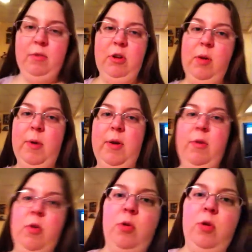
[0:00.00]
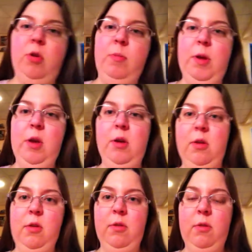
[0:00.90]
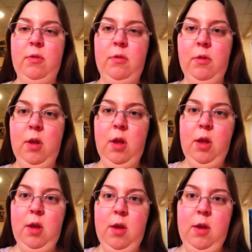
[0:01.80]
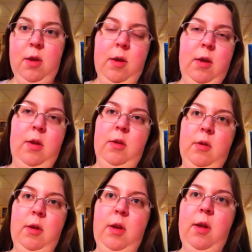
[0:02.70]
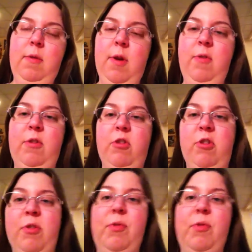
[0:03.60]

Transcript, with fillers: every time I have a cold because even if it's just a